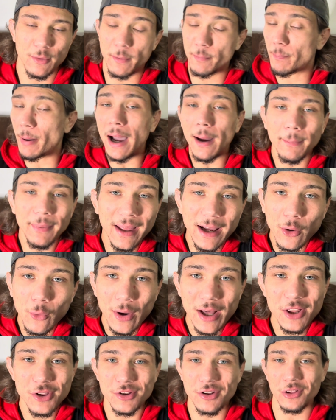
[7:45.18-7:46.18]
pop that
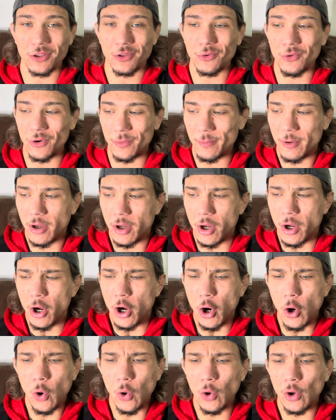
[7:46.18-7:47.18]
question to them.
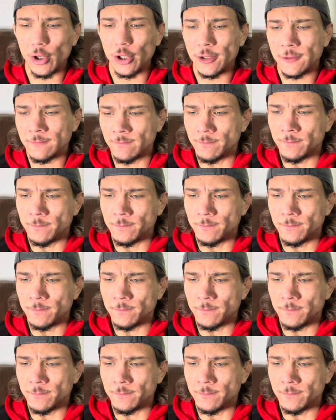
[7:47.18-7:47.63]
Or